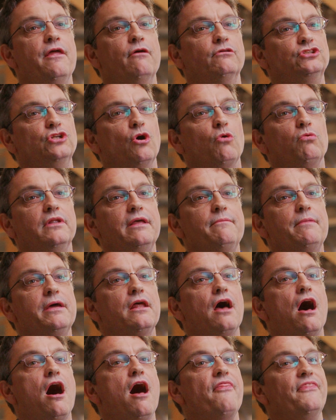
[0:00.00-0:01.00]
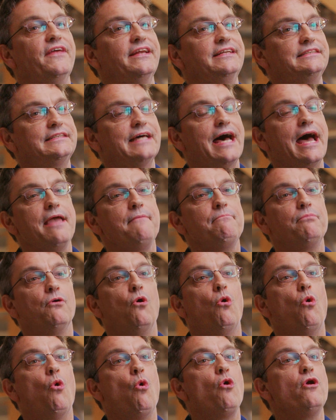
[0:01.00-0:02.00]
There is no limit on the type
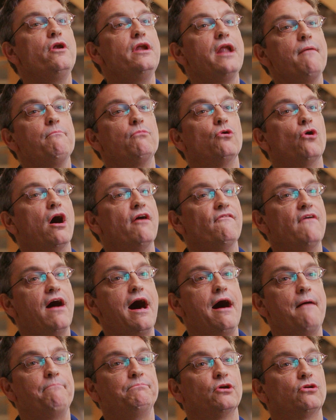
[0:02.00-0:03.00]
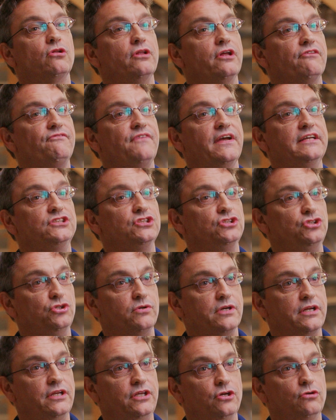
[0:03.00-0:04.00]
or number of optical interfaces you
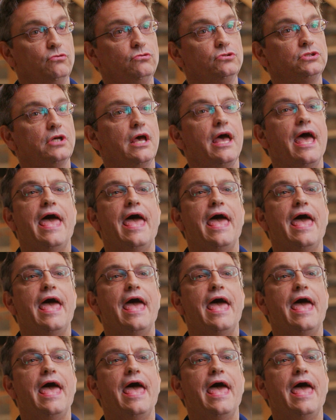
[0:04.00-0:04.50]
can use,